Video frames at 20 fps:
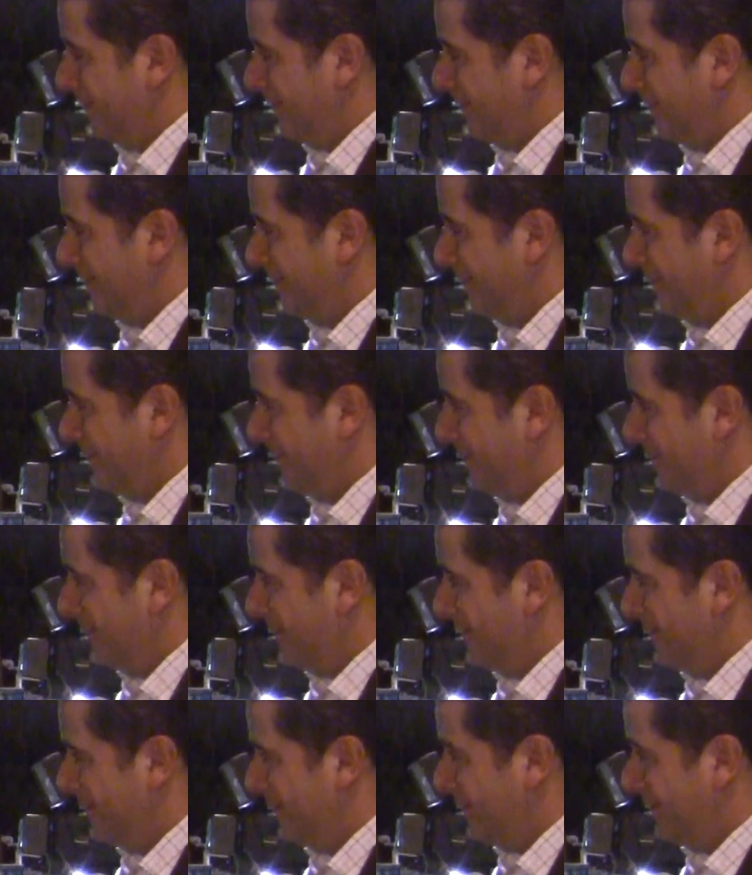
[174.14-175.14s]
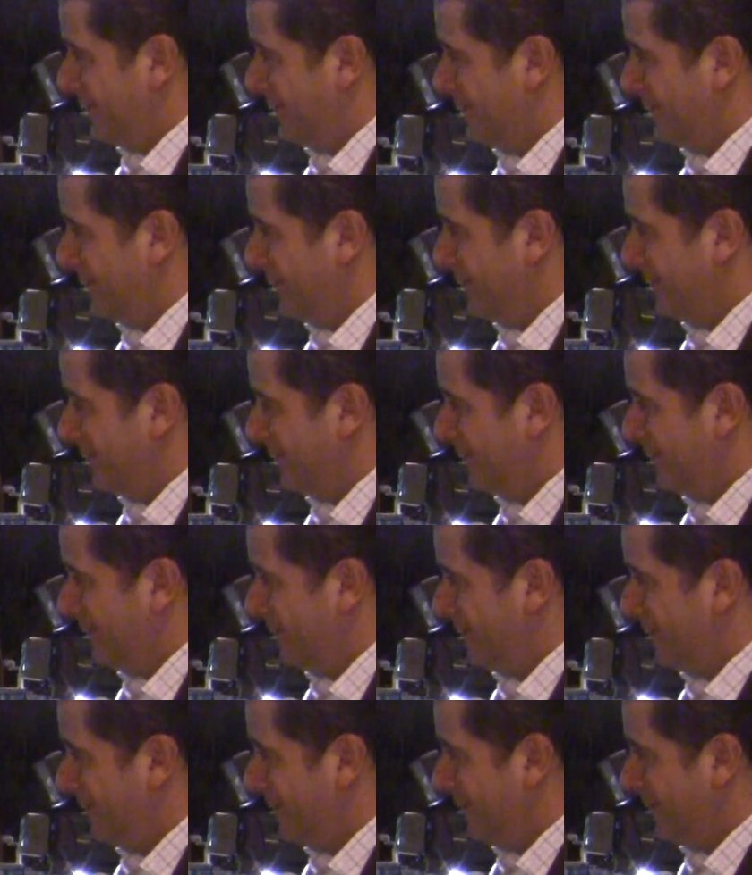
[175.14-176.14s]

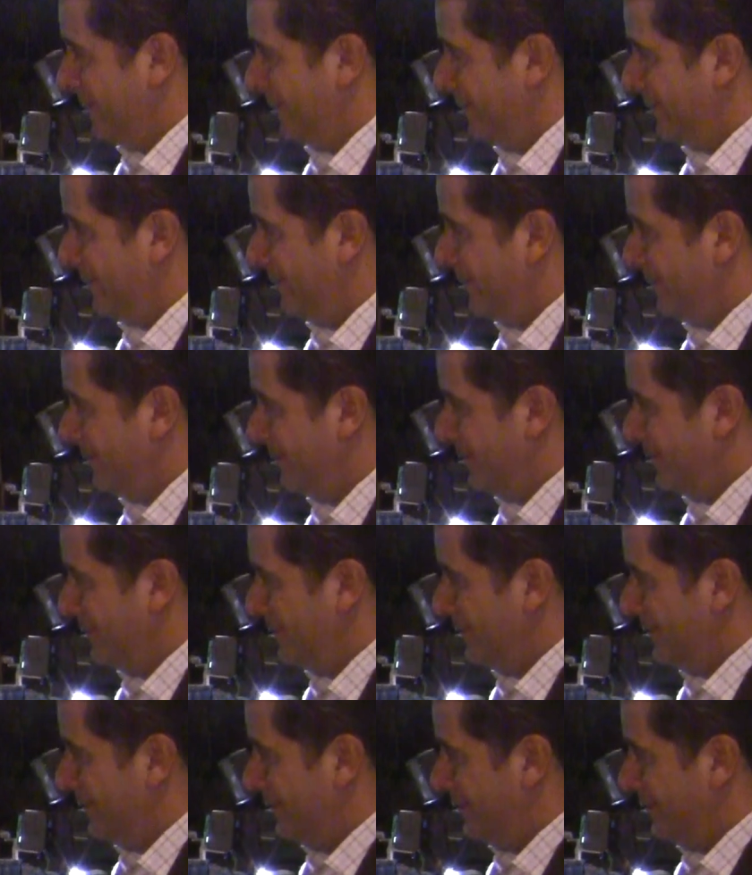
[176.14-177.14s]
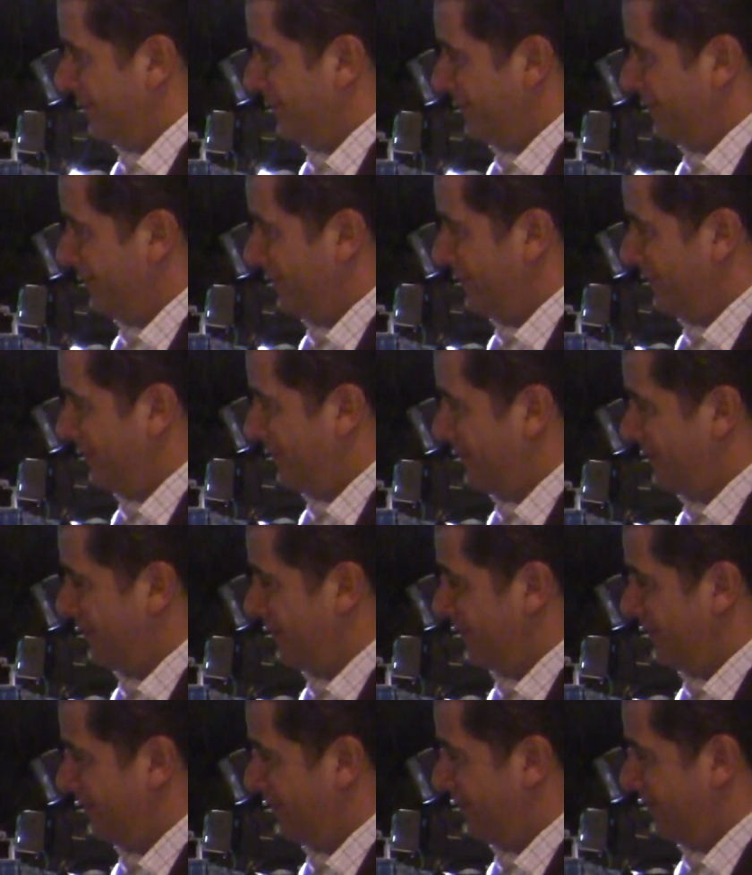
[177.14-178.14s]

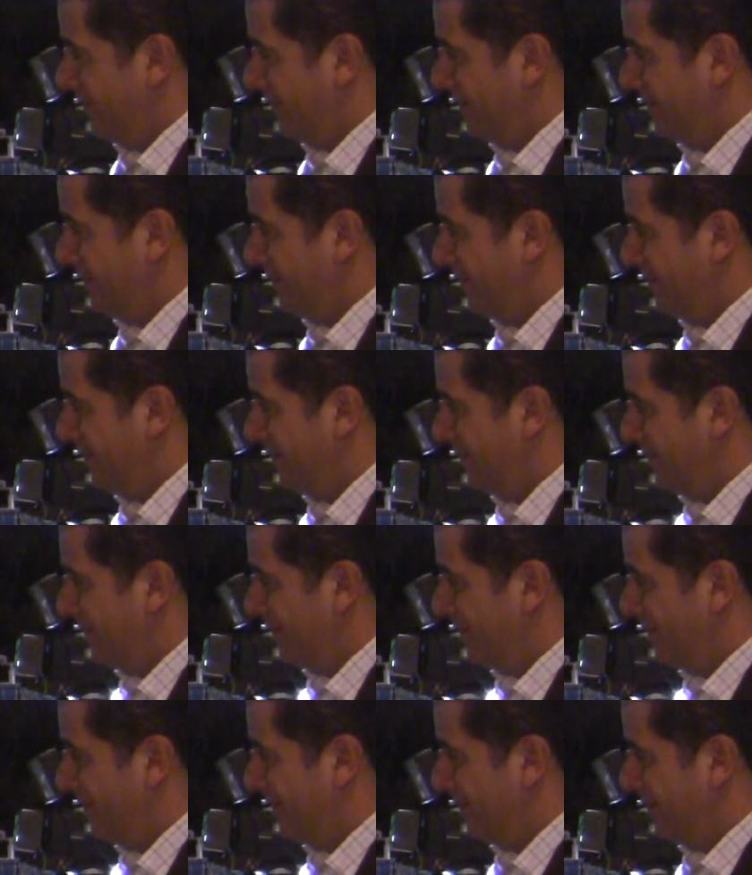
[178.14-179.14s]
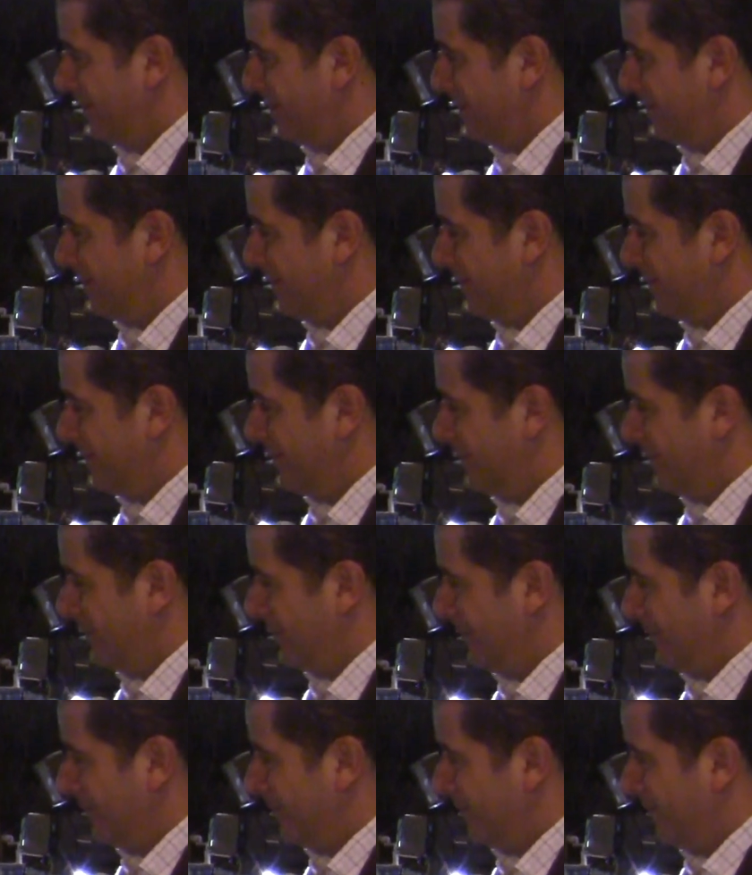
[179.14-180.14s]

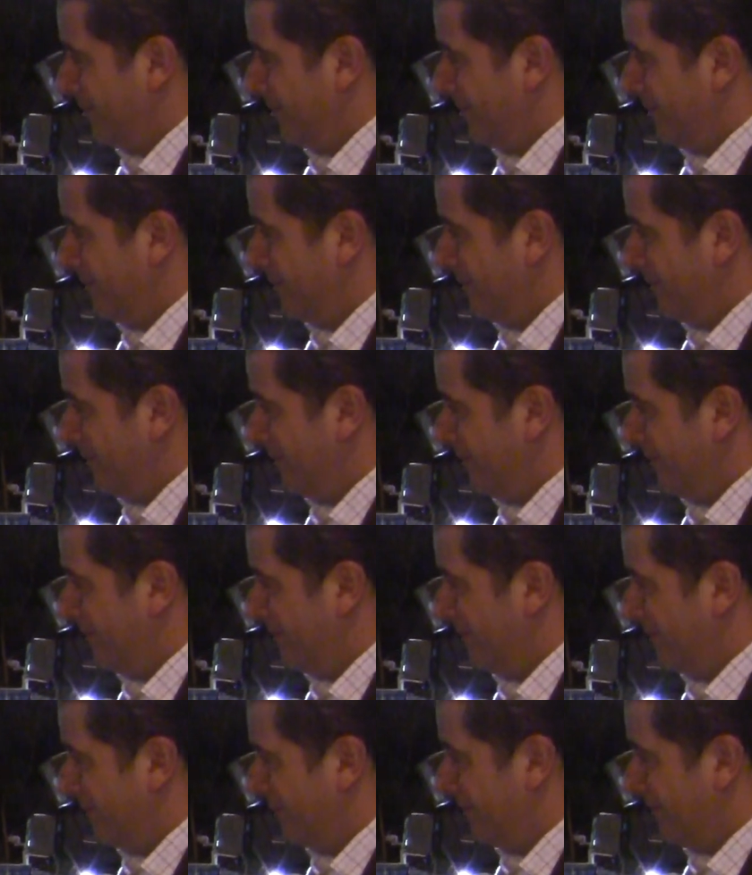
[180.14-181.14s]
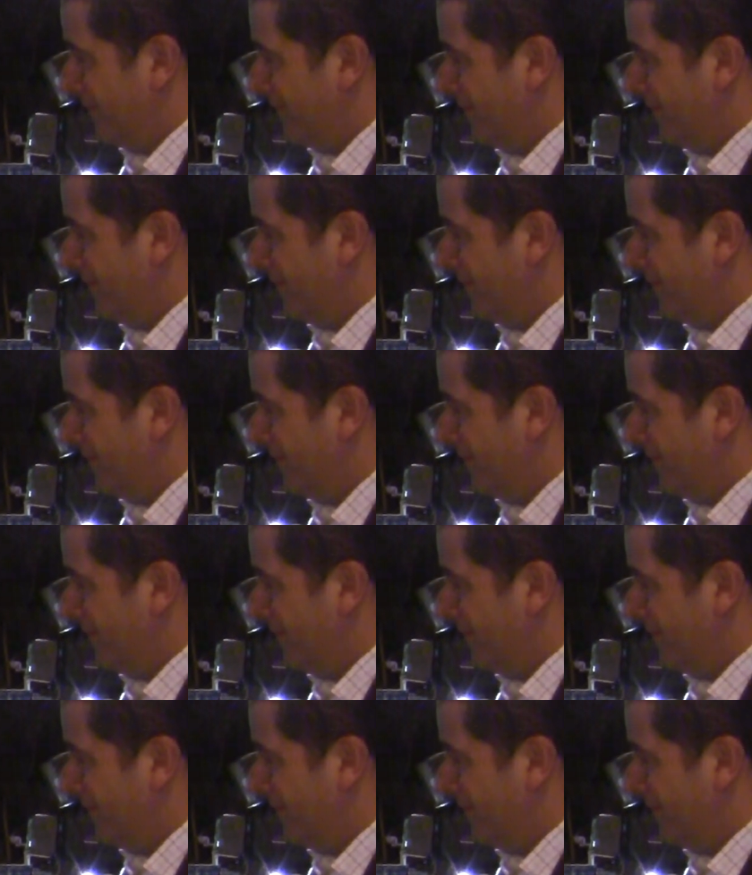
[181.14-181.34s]
No words are spoken by the person on screen.